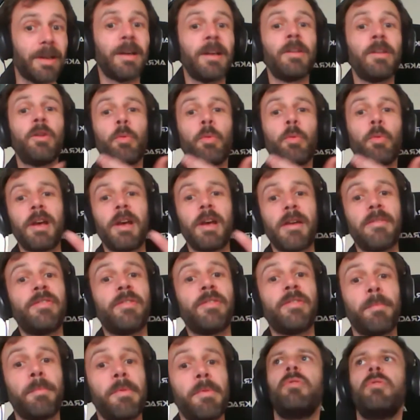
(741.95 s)
And we
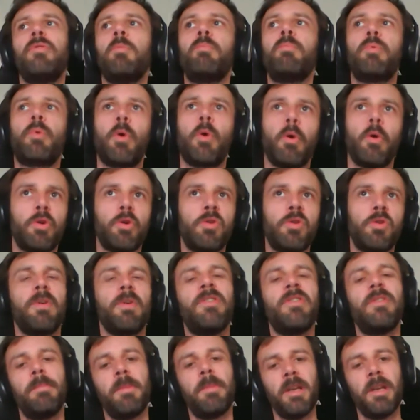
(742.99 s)
have sort of approach
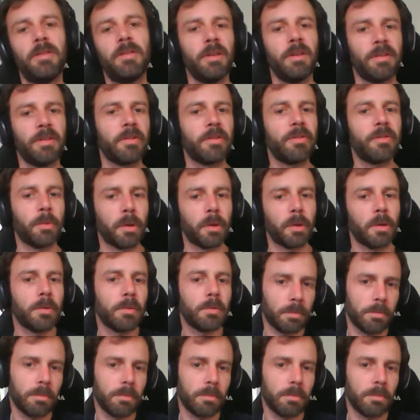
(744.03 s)
possibilities and so on.